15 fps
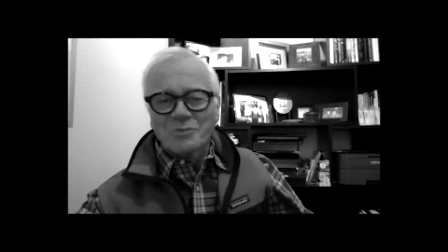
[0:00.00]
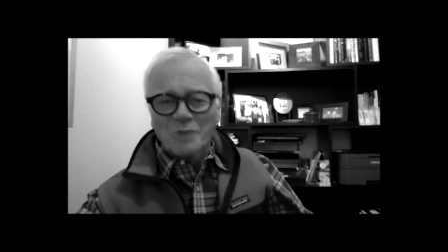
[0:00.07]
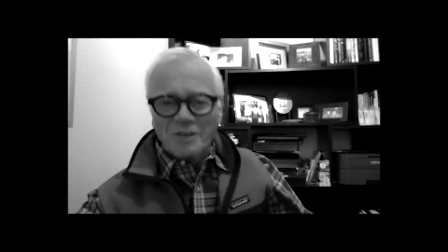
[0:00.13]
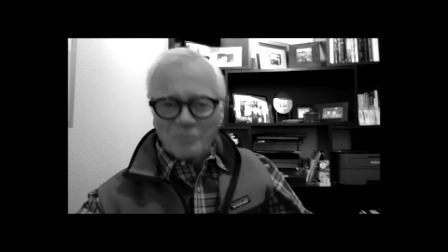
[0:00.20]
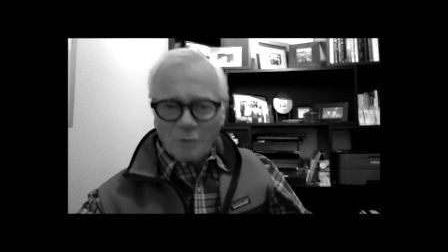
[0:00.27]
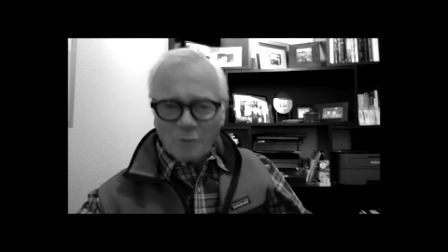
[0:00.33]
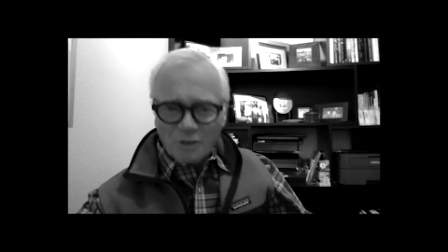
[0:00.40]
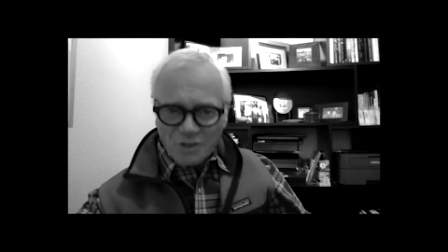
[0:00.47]
three or
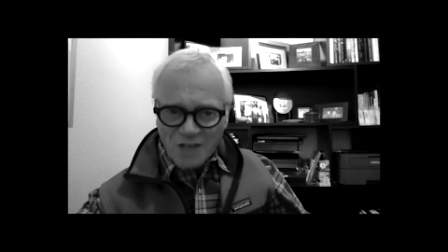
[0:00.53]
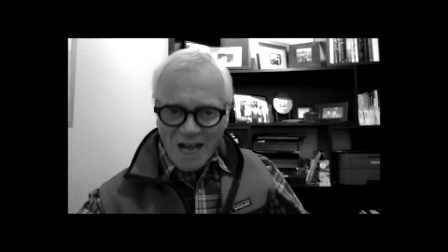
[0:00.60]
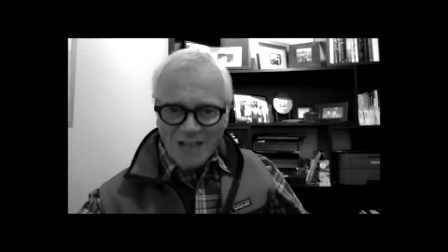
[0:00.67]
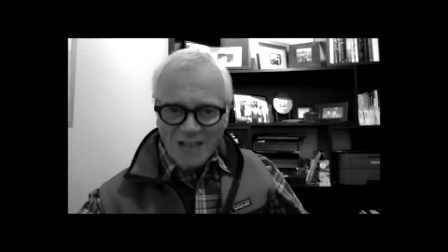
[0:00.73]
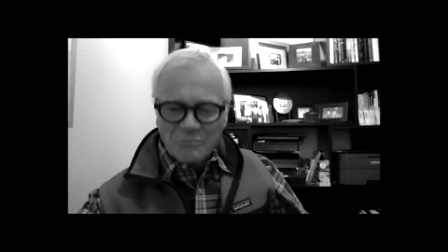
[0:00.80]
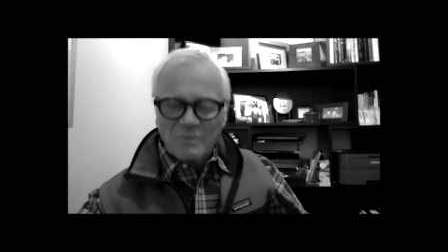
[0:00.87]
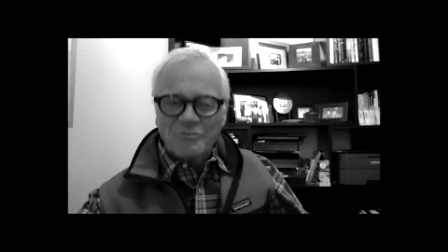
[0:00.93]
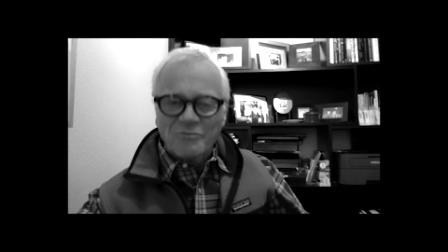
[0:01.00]
four
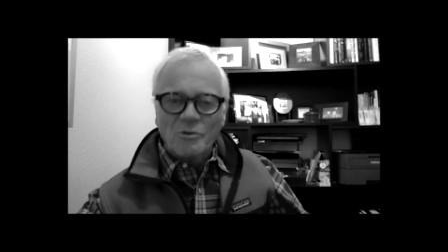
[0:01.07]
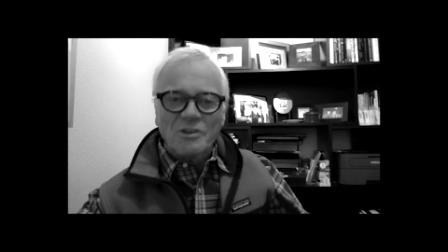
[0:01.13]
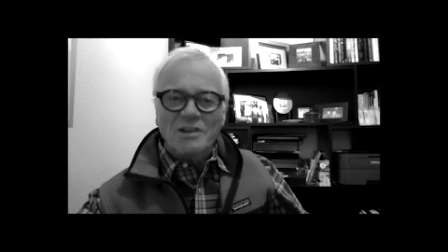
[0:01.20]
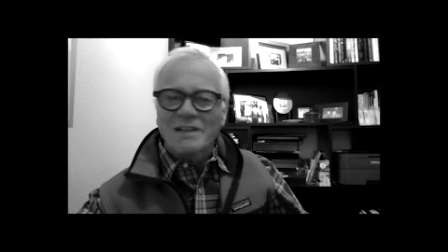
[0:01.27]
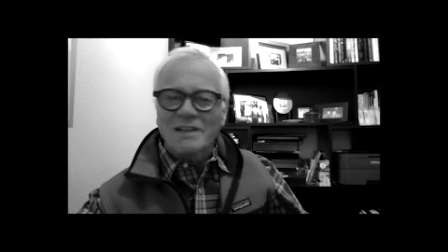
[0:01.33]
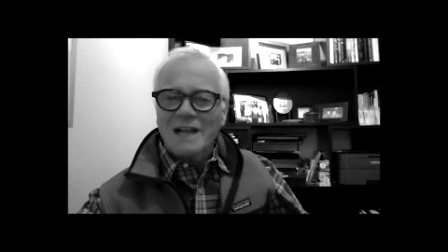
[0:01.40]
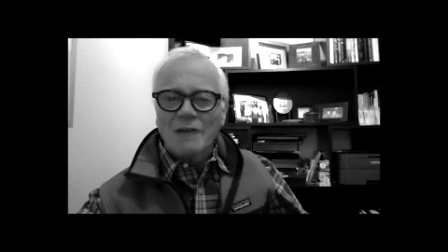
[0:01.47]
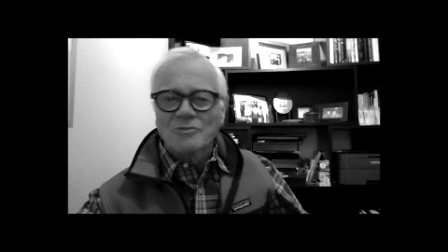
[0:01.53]
shots before the
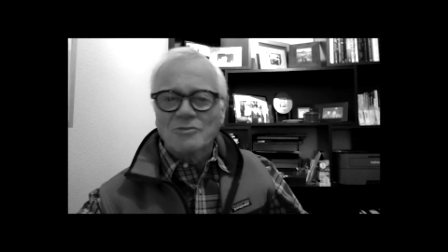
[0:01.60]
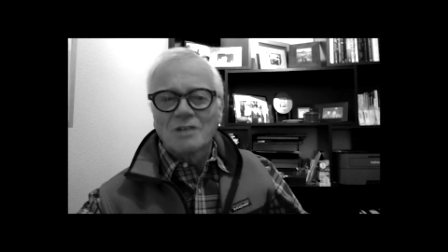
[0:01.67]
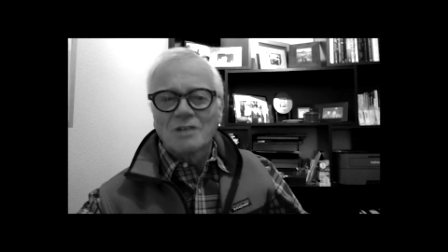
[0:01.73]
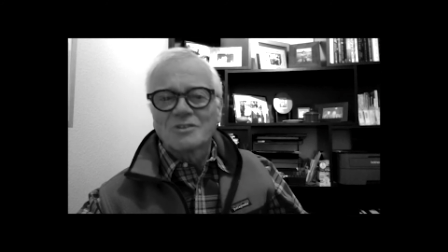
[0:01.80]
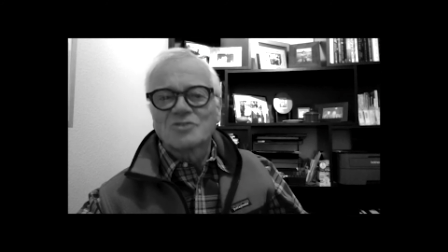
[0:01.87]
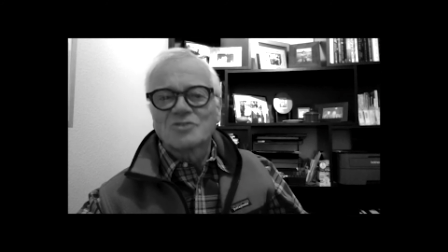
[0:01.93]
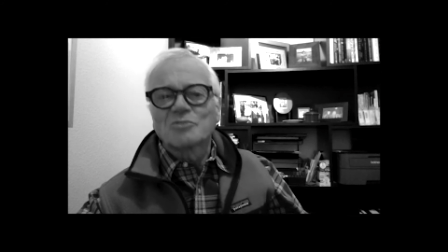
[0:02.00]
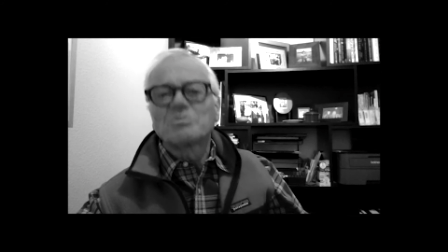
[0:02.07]
clouds
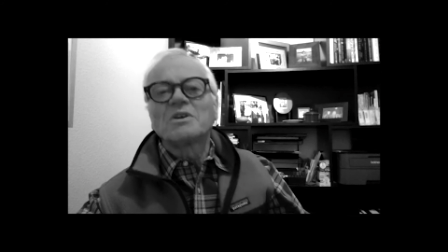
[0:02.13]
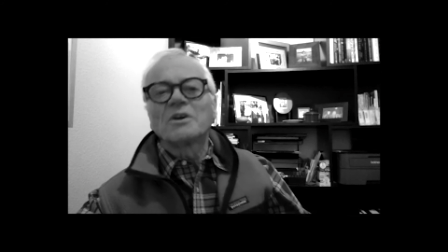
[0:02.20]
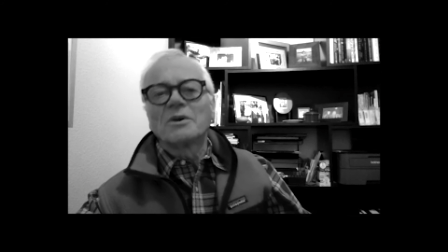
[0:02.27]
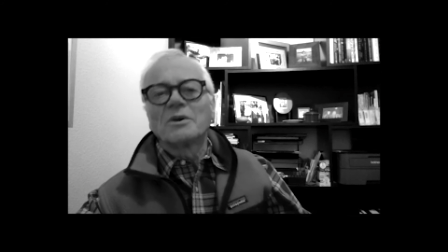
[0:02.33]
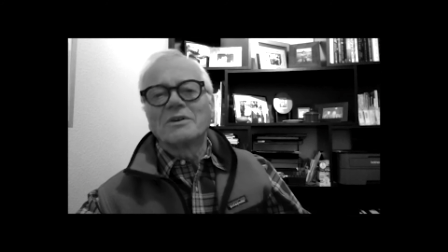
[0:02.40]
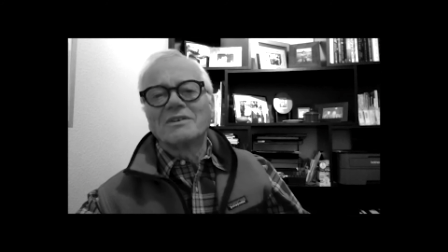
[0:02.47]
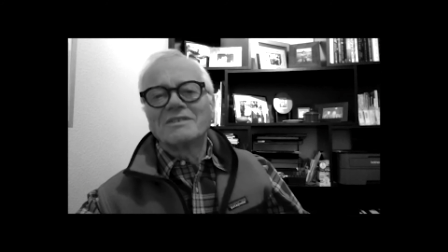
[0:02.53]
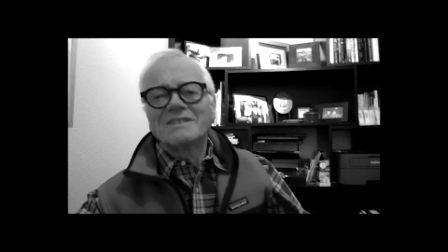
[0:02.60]
all disappeared